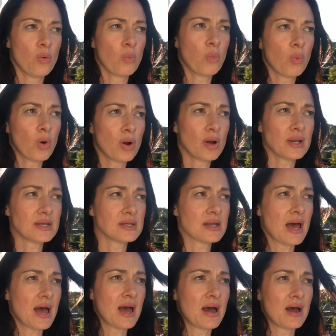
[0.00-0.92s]
What
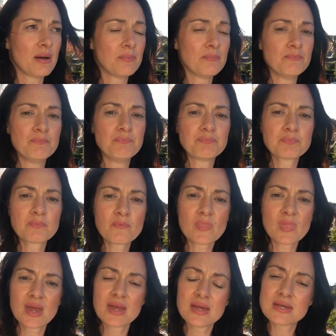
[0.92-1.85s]

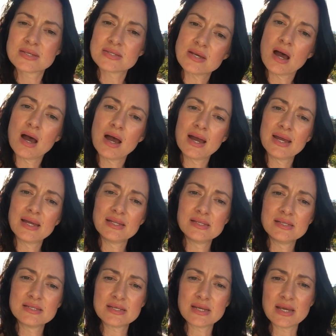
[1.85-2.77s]

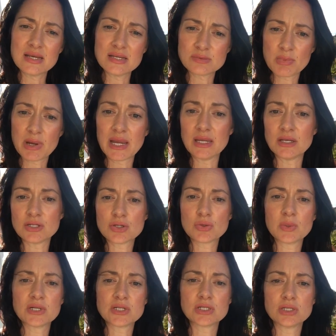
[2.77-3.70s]
signs is my
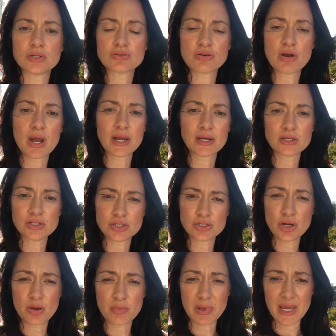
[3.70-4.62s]
intuition trying to
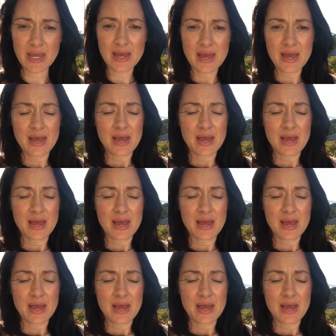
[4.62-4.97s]
show me?